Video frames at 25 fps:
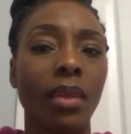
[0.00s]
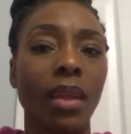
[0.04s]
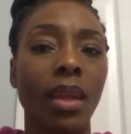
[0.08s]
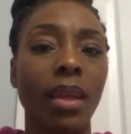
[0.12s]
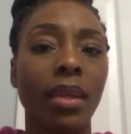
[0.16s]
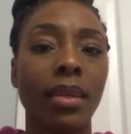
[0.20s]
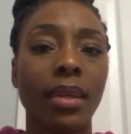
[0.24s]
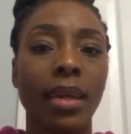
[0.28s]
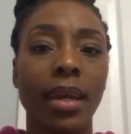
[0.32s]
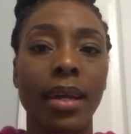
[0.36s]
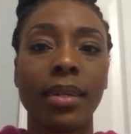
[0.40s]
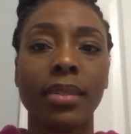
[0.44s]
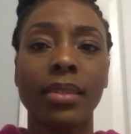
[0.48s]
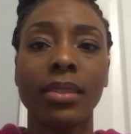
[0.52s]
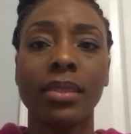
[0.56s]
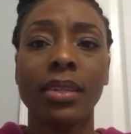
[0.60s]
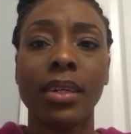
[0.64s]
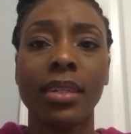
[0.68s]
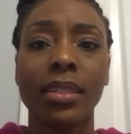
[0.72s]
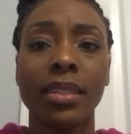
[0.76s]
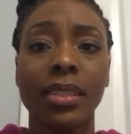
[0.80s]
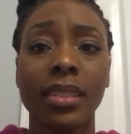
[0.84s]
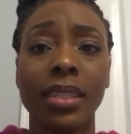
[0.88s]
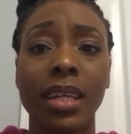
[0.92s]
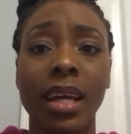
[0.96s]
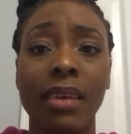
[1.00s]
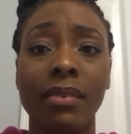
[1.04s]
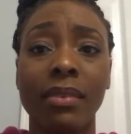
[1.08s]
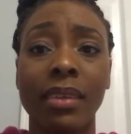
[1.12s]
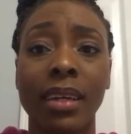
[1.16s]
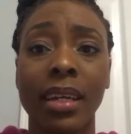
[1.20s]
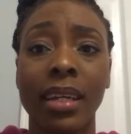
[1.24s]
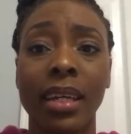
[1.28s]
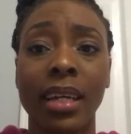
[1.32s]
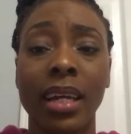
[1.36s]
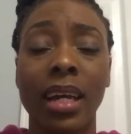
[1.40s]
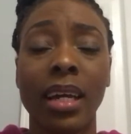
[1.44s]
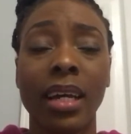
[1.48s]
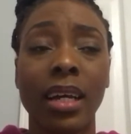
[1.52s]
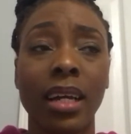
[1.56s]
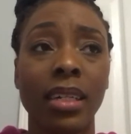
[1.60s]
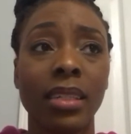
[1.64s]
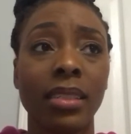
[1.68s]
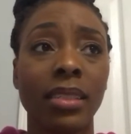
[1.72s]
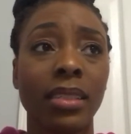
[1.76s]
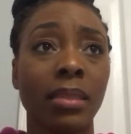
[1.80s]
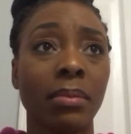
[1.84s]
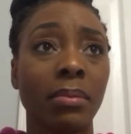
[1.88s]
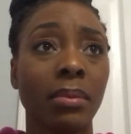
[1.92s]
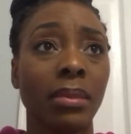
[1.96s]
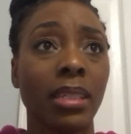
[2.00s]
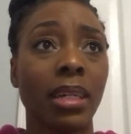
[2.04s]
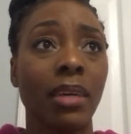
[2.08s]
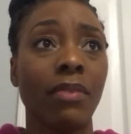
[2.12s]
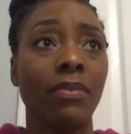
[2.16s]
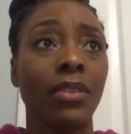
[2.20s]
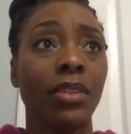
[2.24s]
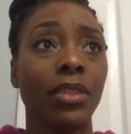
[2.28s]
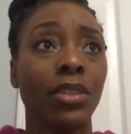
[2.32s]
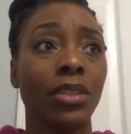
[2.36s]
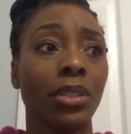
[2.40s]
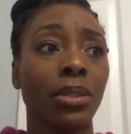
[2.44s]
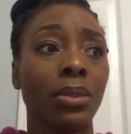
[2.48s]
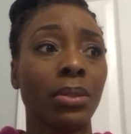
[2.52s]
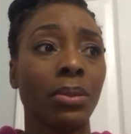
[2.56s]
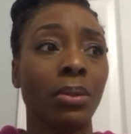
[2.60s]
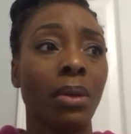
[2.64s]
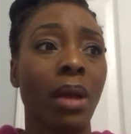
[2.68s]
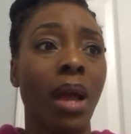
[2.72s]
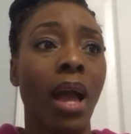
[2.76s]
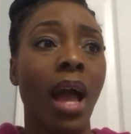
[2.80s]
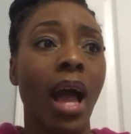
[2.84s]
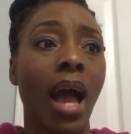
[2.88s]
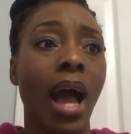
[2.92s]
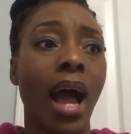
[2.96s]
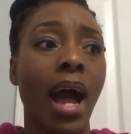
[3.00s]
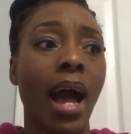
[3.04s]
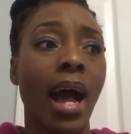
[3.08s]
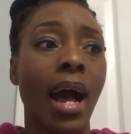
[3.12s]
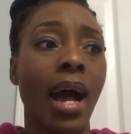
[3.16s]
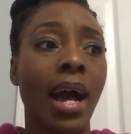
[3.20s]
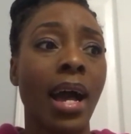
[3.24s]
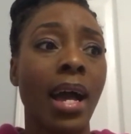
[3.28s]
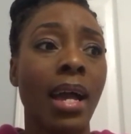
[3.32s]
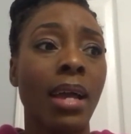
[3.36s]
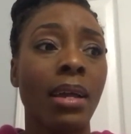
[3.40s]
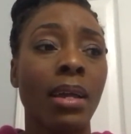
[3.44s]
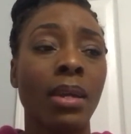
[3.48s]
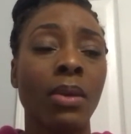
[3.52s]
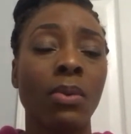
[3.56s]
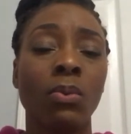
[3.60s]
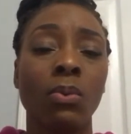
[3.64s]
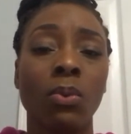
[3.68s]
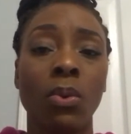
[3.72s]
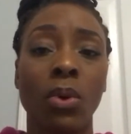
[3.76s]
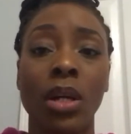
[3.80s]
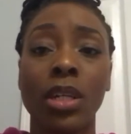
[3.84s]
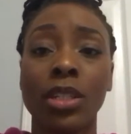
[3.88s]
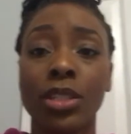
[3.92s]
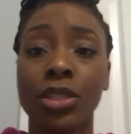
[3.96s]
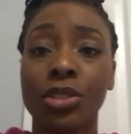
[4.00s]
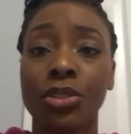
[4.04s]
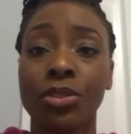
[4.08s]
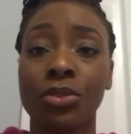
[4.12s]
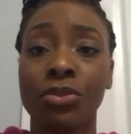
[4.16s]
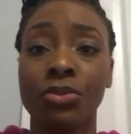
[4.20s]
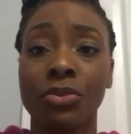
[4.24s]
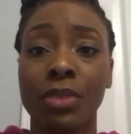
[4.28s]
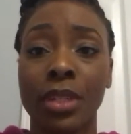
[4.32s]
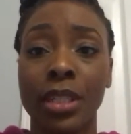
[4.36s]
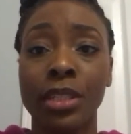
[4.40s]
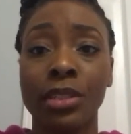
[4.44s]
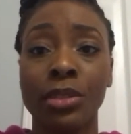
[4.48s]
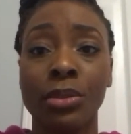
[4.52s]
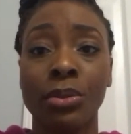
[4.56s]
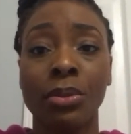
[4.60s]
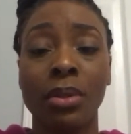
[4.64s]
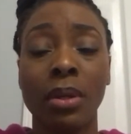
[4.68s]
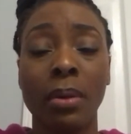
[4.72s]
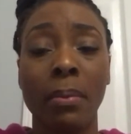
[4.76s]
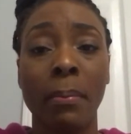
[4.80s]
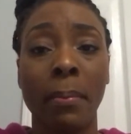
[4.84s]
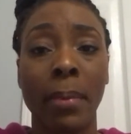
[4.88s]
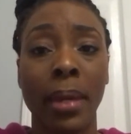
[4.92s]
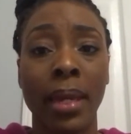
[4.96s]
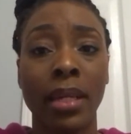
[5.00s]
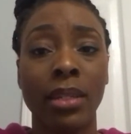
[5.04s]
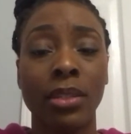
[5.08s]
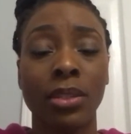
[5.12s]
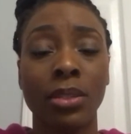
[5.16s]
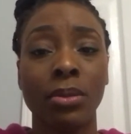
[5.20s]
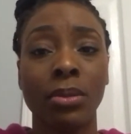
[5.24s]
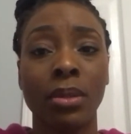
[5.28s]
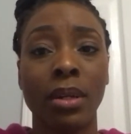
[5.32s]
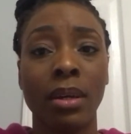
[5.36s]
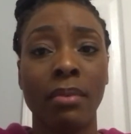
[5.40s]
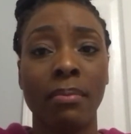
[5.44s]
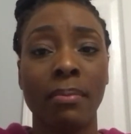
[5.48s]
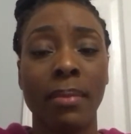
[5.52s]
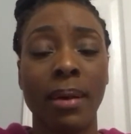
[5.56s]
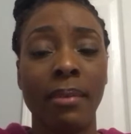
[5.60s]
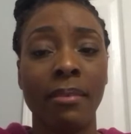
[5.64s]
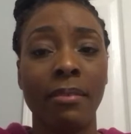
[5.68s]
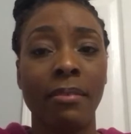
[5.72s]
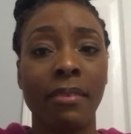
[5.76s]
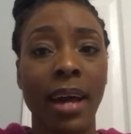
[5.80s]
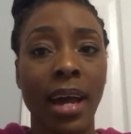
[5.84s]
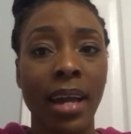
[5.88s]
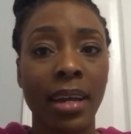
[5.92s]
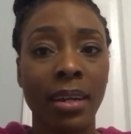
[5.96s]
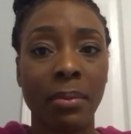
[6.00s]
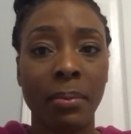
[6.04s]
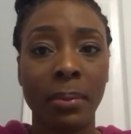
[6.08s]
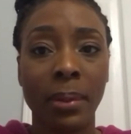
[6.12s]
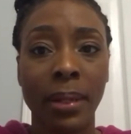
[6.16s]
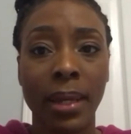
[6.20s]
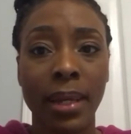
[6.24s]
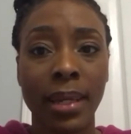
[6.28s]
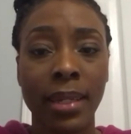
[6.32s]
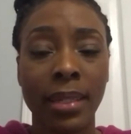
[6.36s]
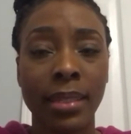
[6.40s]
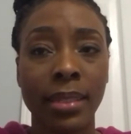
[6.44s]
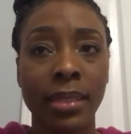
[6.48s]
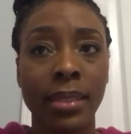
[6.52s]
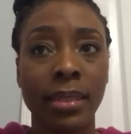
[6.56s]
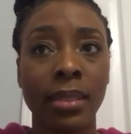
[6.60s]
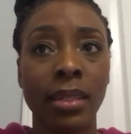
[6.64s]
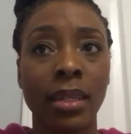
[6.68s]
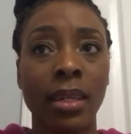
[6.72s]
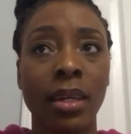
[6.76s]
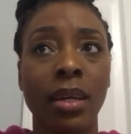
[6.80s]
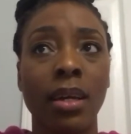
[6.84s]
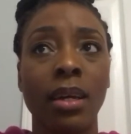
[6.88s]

Yeah, so I just have like some stuff to do. I want to redo the mantle of my fireplace.